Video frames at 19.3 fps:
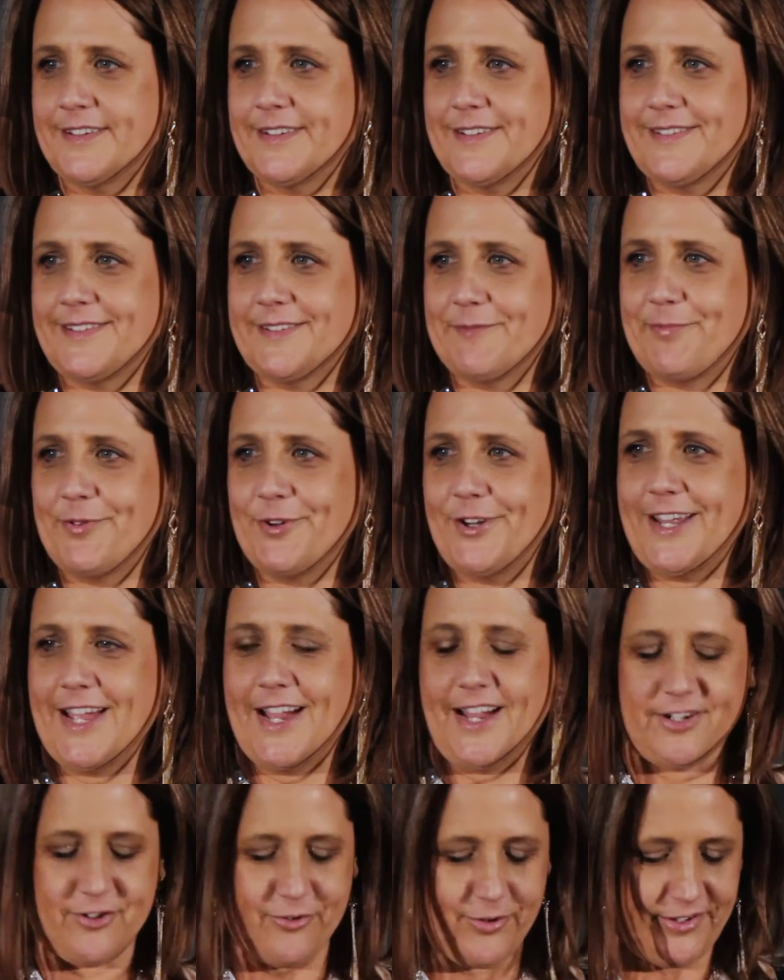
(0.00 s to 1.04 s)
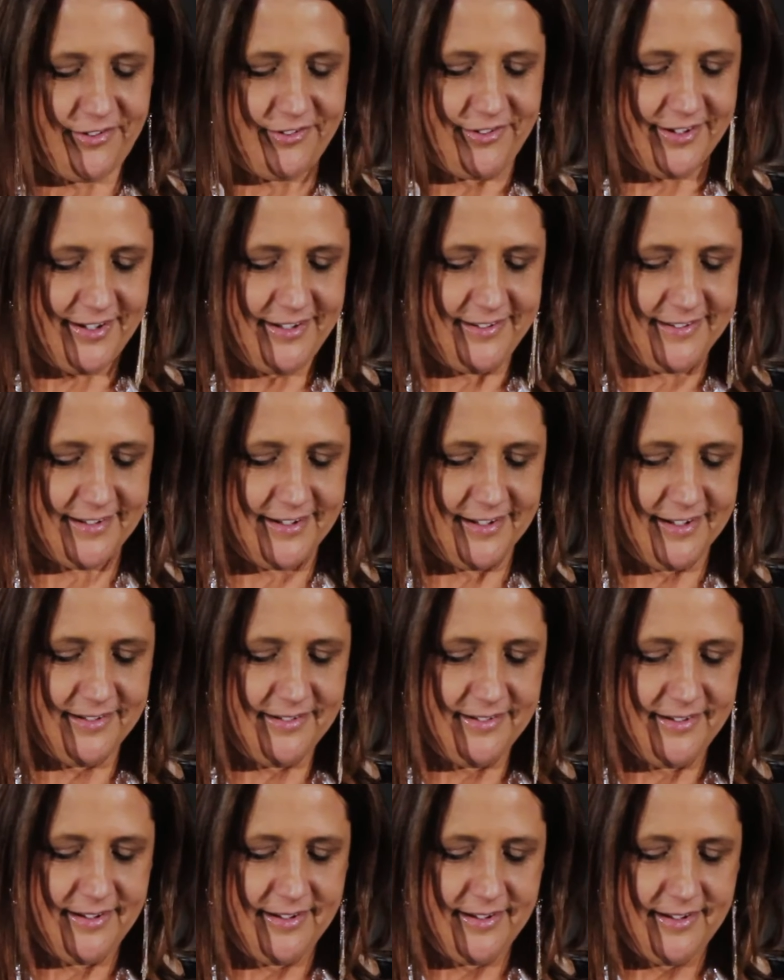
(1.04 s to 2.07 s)
It's a pretty hard question, isn't it?
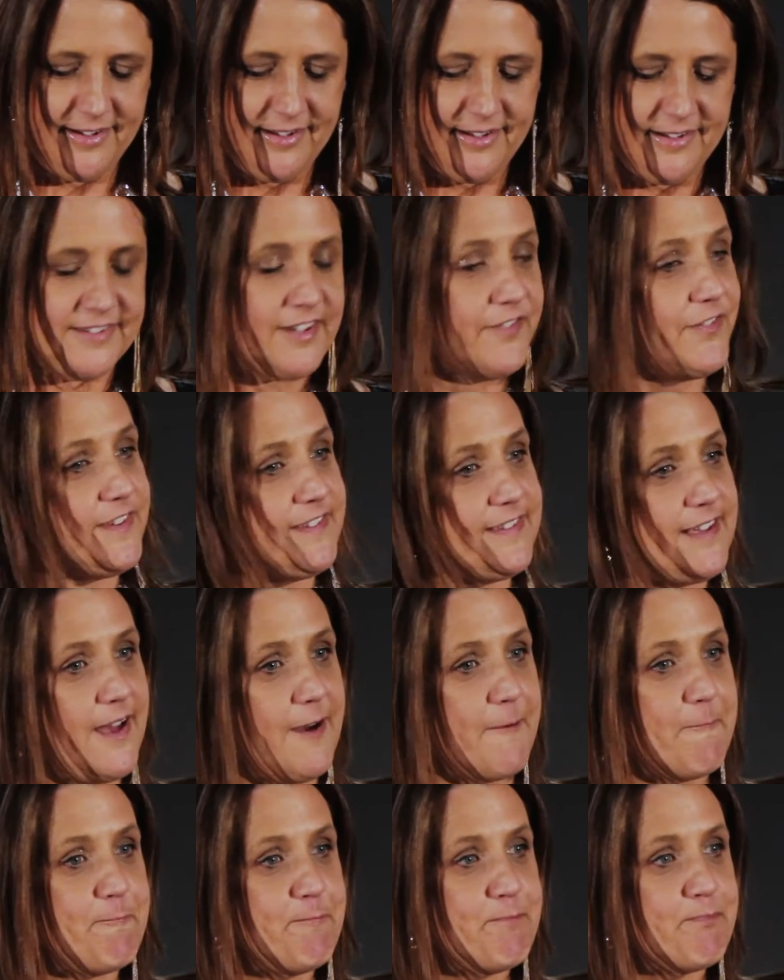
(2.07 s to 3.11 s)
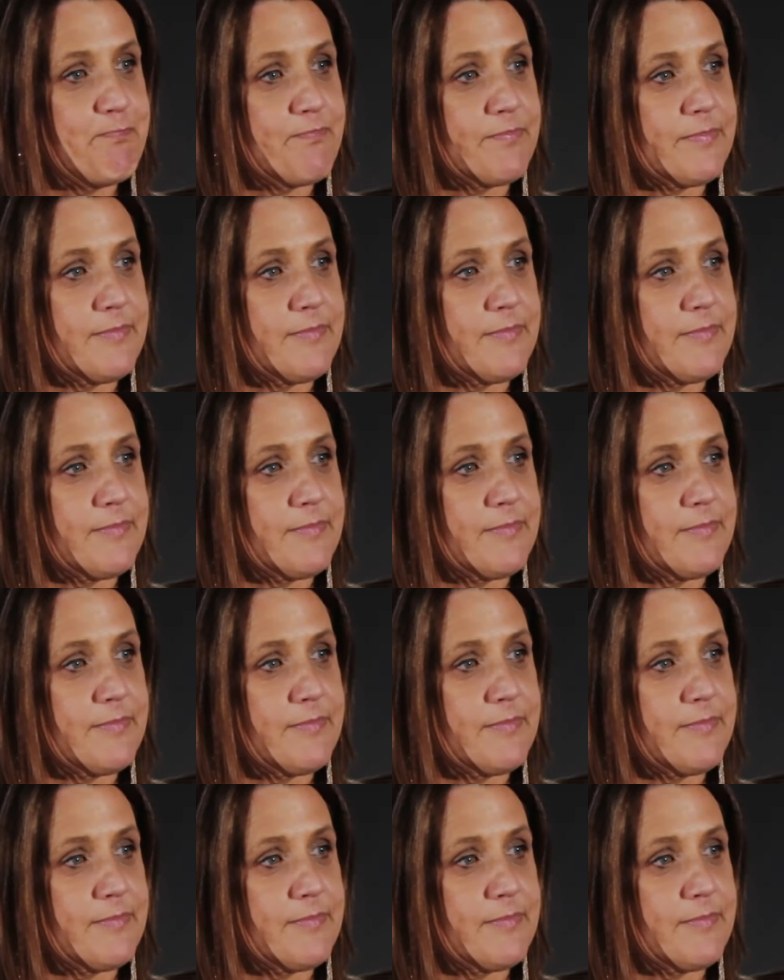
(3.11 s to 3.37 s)
So for some,